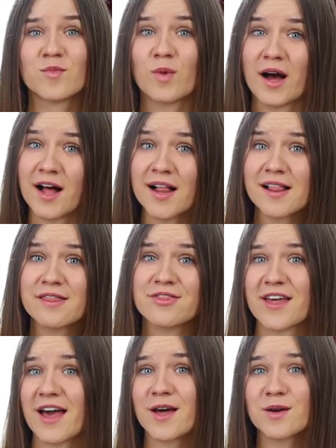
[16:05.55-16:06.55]
Well,
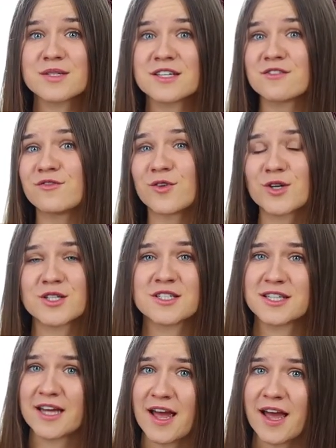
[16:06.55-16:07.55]
that was it for
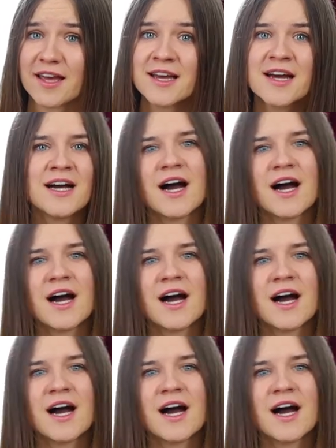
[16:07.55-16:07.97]
today.